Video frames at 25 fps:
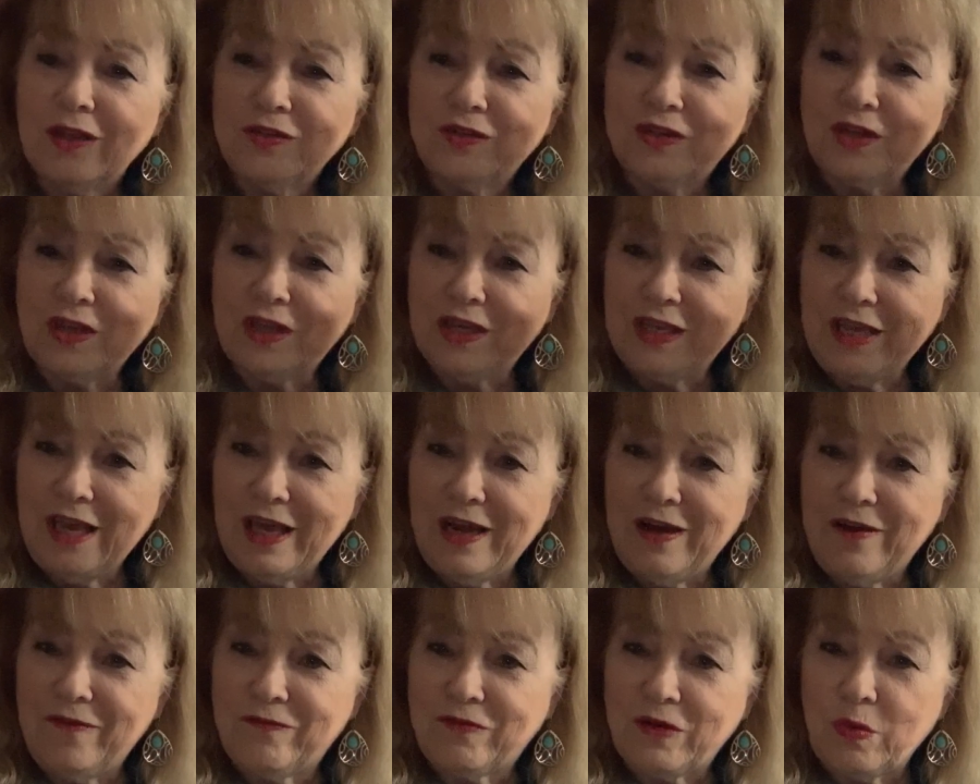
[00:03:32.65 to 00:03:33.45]
to
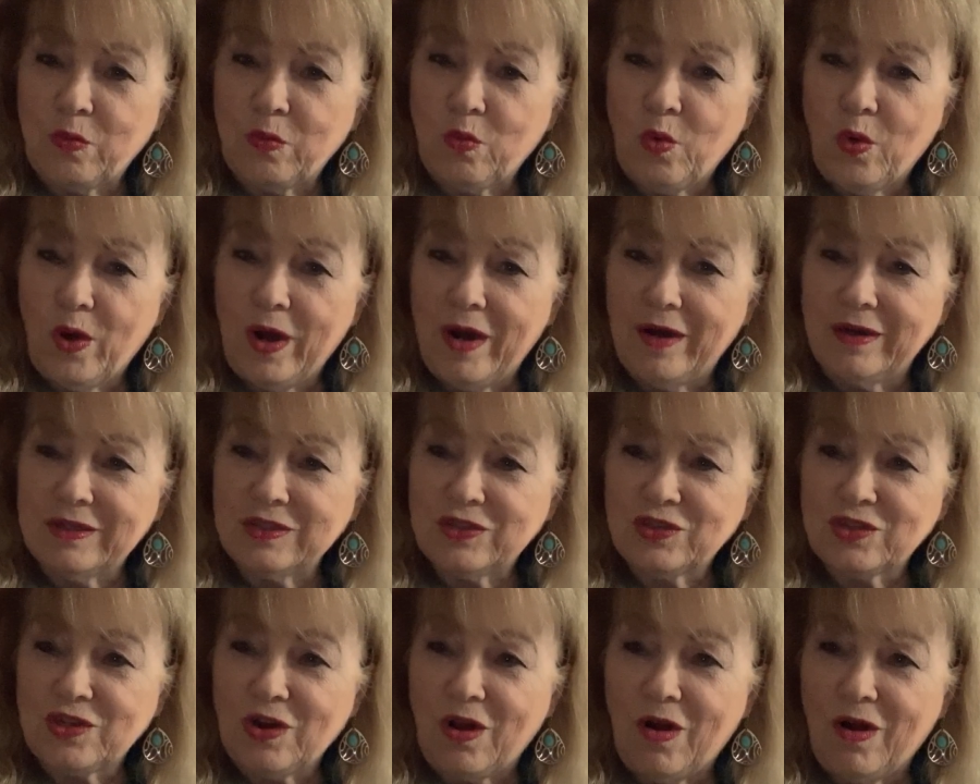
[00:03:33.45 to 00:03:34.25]
get it from where
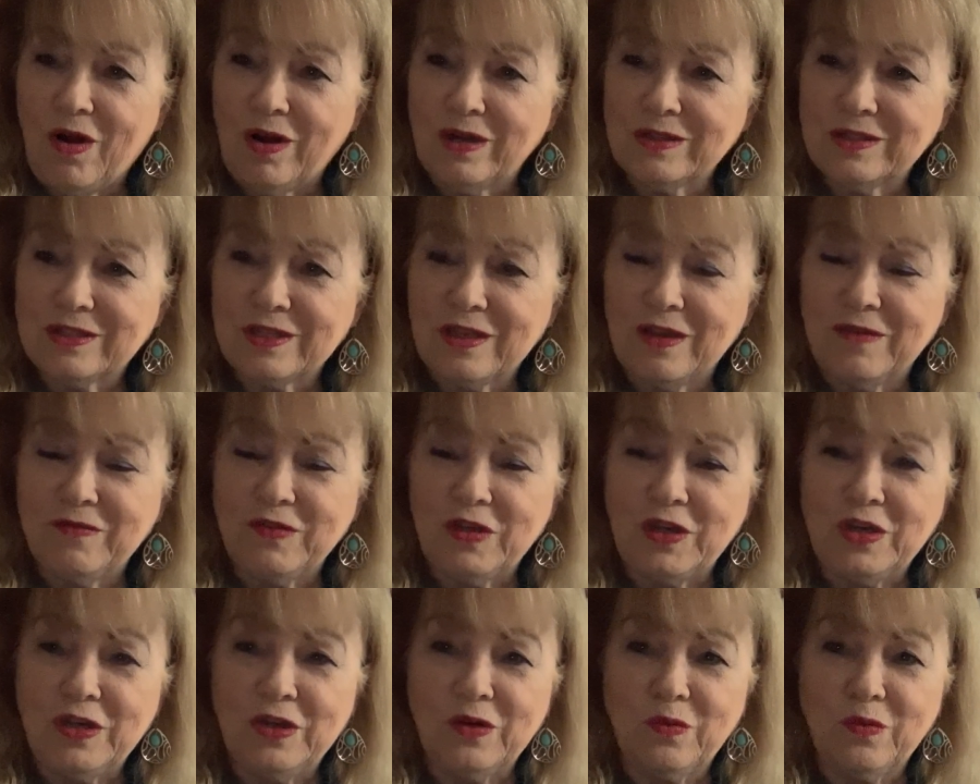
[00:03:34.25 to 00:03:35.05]
it starts
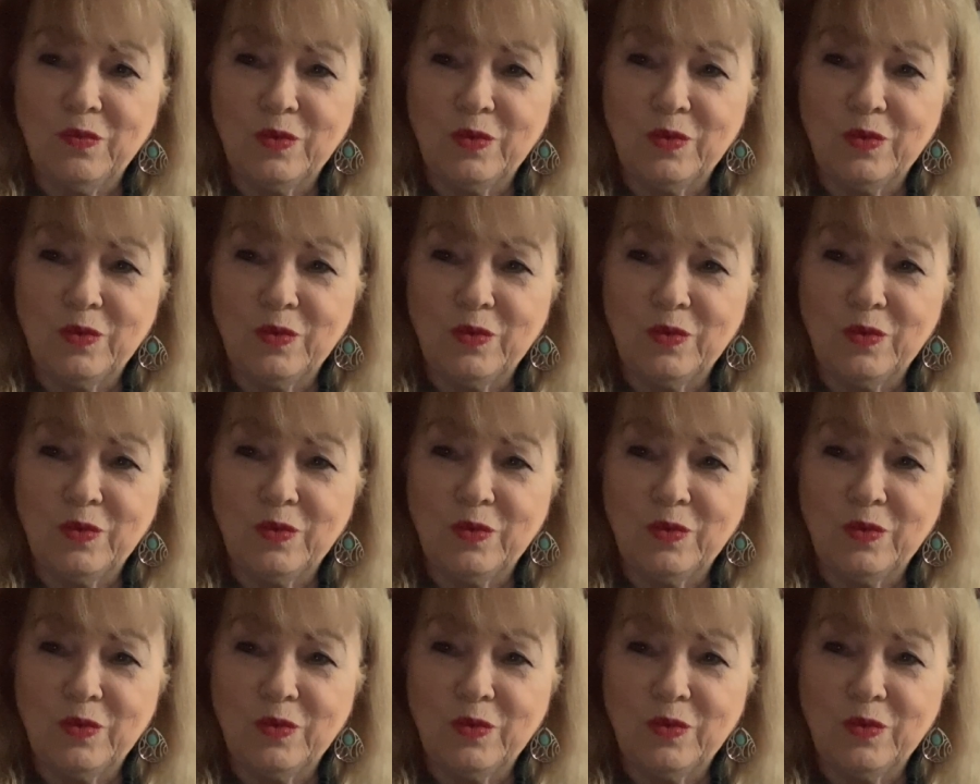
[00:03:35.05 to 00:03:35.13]
over here.